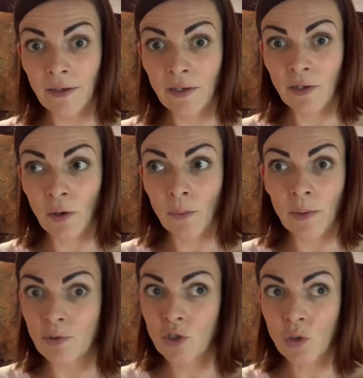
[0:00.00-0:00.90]
You know, we
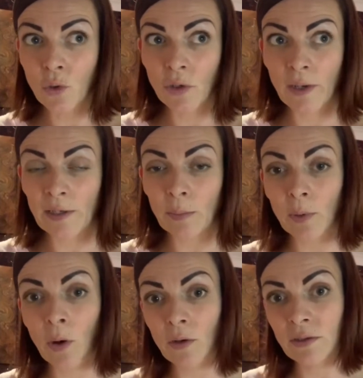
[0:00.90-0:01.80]
were sure you had a
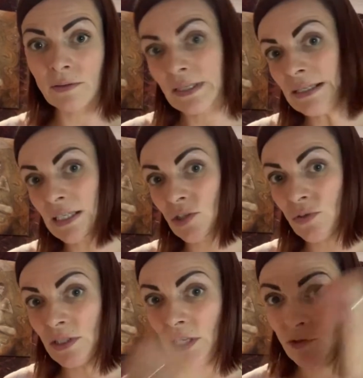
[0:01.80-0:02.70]
block and
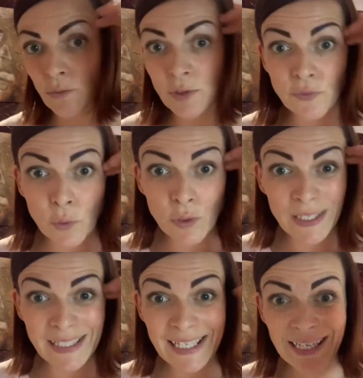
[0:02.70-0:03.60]
etc, which of course I
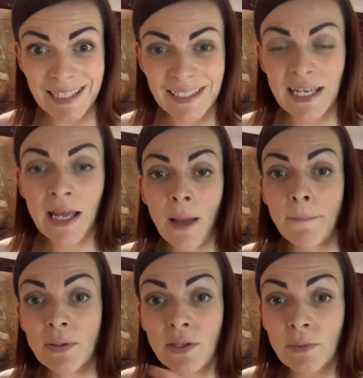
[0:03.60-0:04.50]
did.
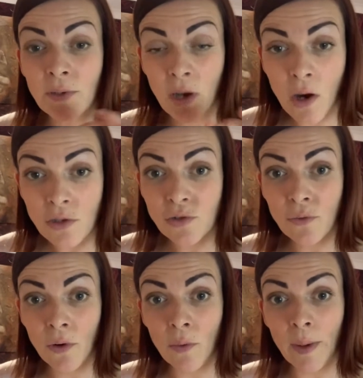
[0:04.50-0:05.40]
But the castor
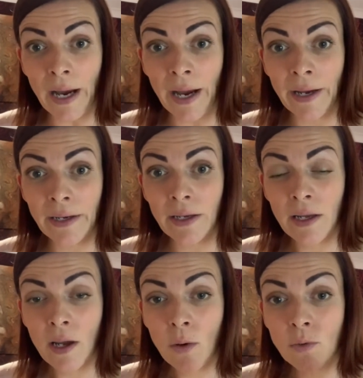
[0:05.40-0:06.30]
oil pack
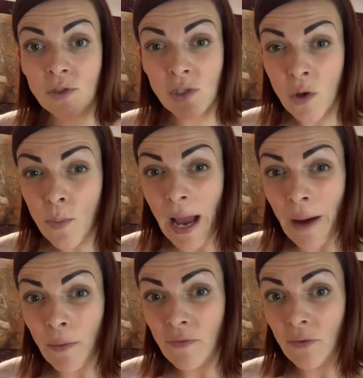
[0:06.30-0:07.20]
was so
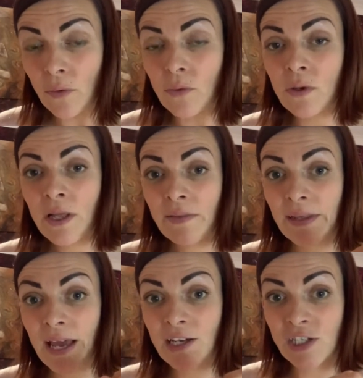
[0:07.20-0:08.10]
powerful that
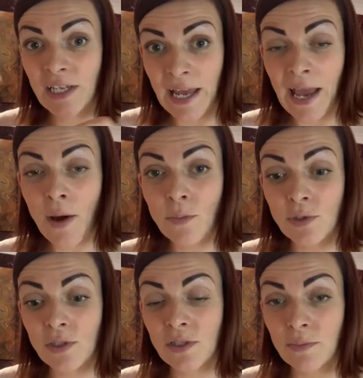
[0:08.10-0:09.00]
it actually
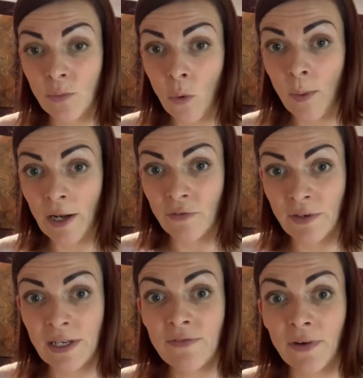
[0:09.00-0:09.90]
helped the gallbladder
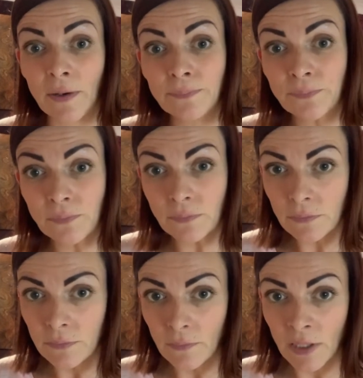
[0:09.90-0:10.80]
and liver
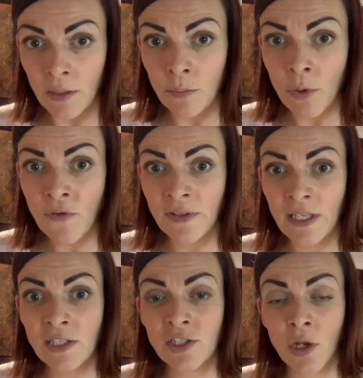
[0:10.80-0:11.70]
in moving
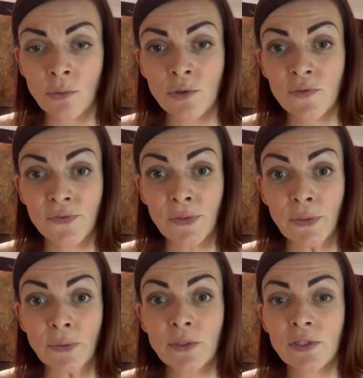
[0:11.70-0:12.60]
these stones
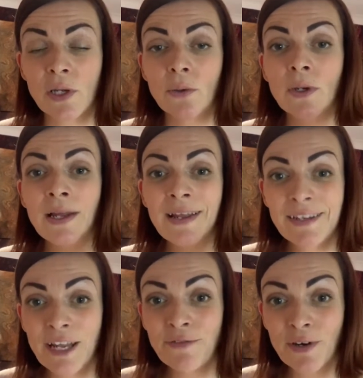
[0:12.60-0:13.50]
through. So
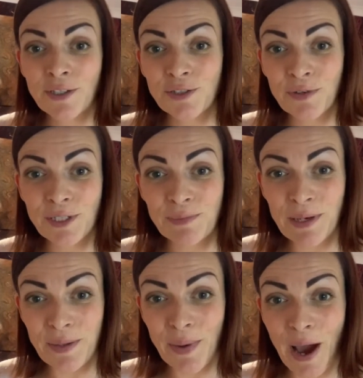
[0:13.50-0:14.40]
never
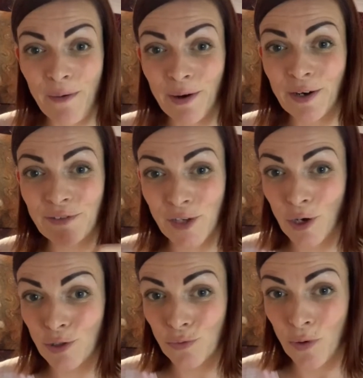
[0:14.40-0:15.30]
underestimate the power of a
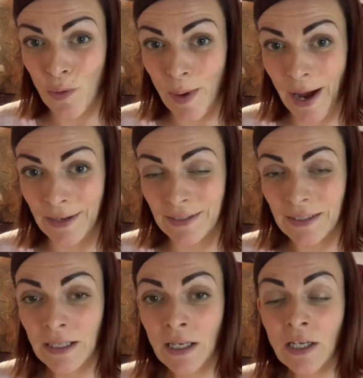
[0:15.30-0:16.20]
castor oil pack.
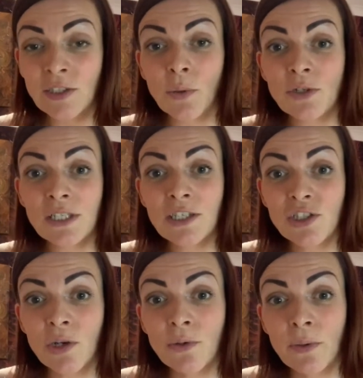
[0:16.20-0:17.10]
So I'm just going to
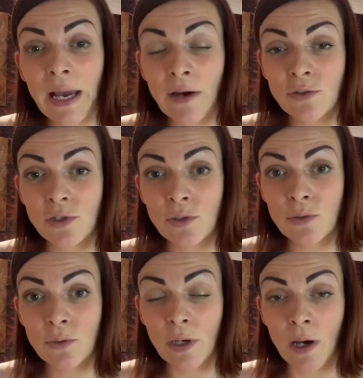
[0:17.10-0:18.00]
show you how
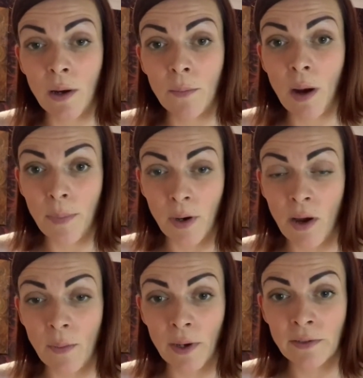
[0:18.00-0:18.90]
to
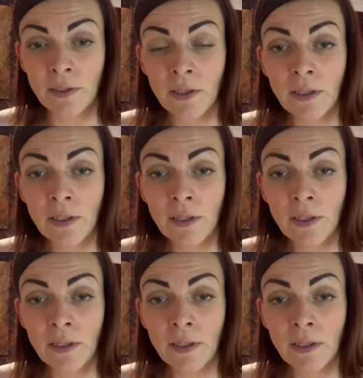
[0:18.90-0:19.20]
apply one.